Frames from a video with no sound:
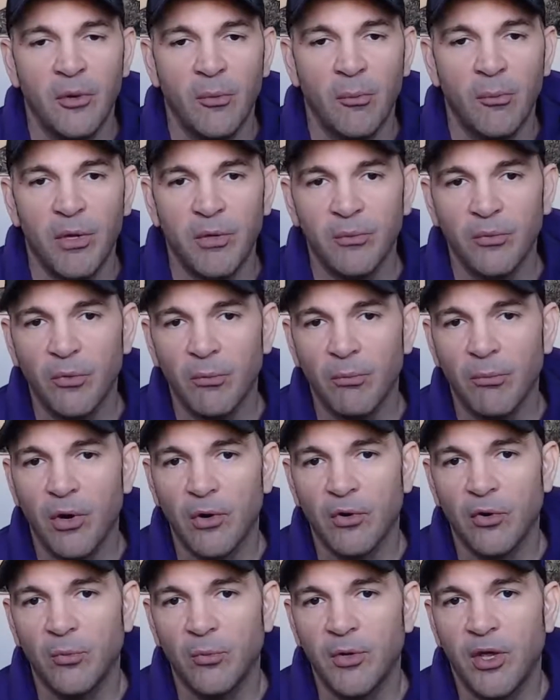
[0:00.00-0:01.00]
been
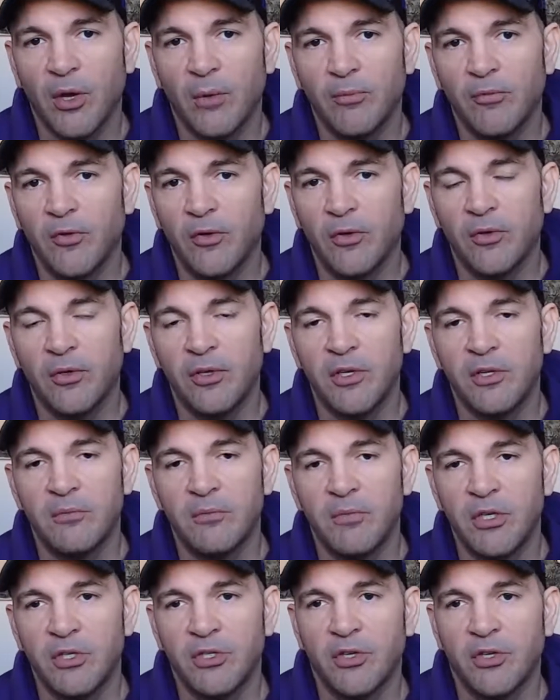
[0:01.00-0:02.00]
remarkably helpful in
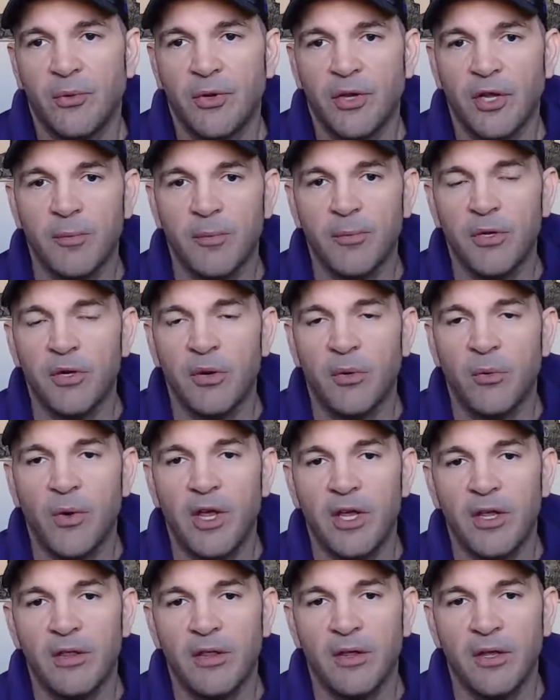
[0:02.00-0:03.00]
me showing up in a
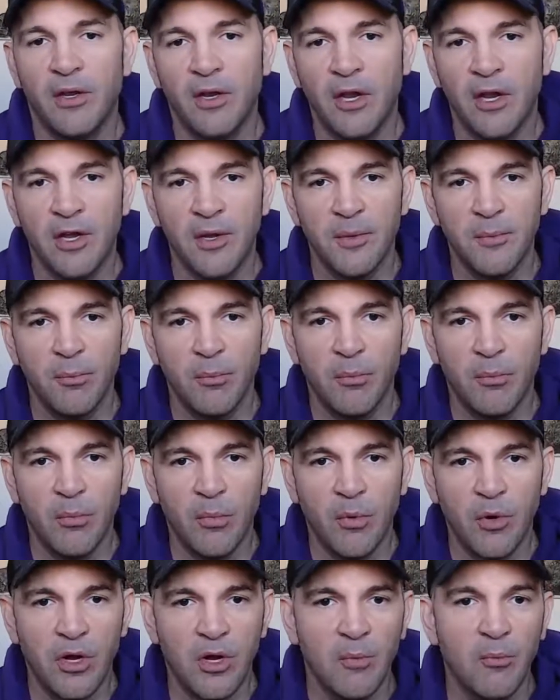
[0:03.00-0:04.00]
way that I'm
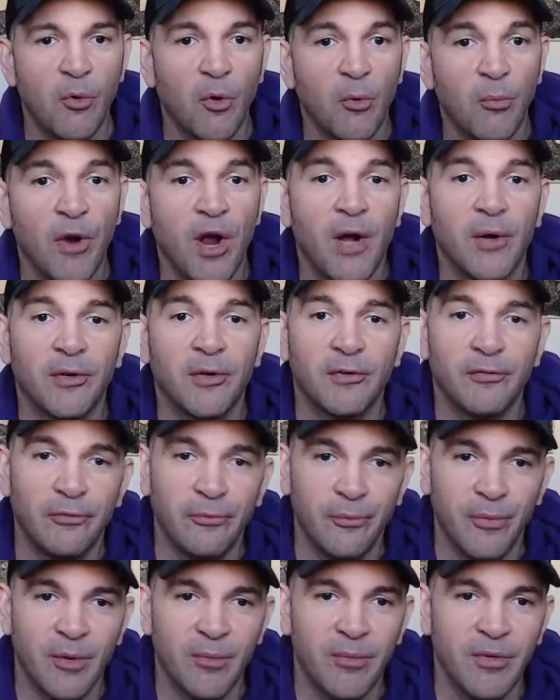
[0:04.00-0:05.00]
more proud of,
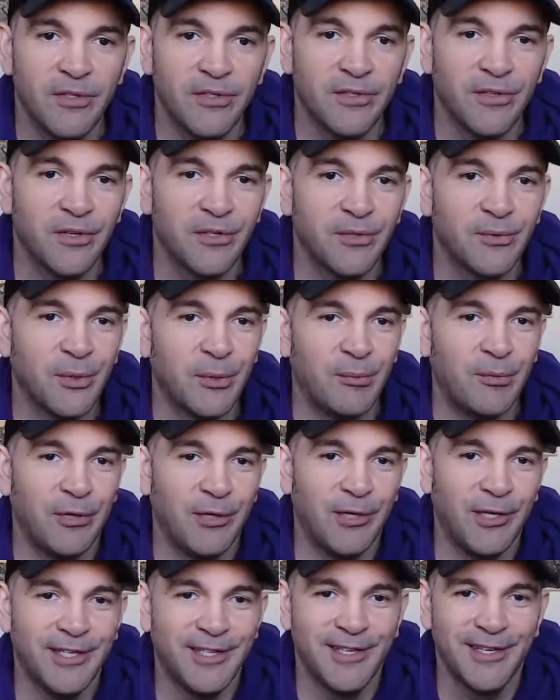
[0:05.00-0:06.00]
maybe is a nice way to
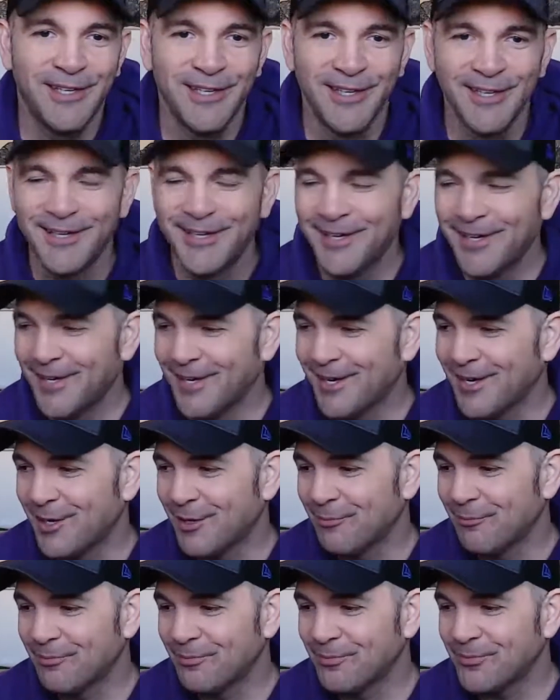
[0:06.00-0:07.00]
put it.
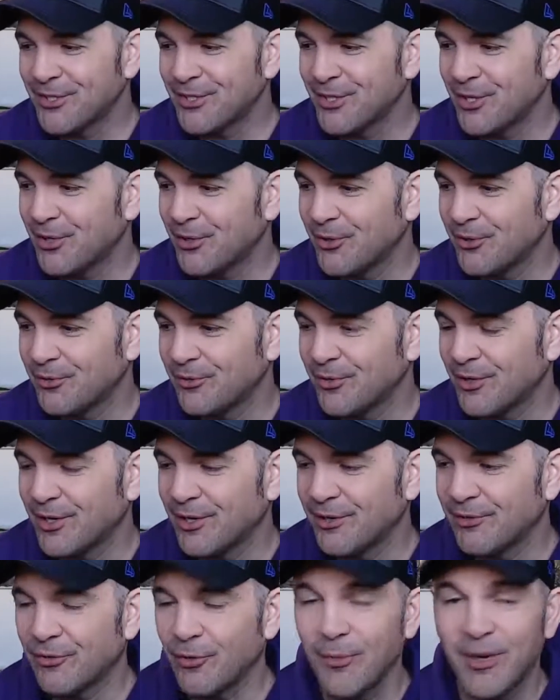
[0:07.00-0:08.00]
So
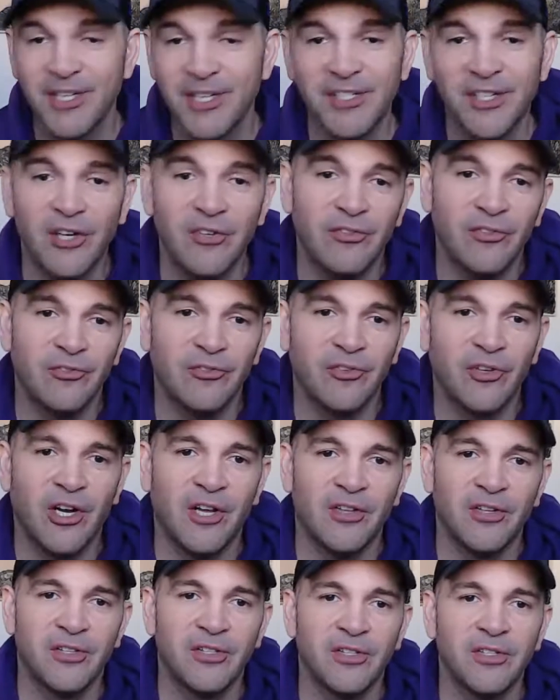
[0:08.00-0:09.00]
for myself and for
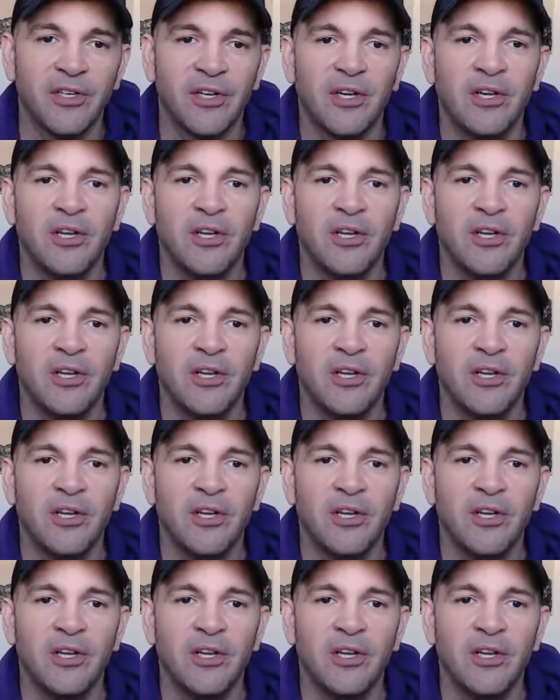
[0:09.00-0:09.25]
others.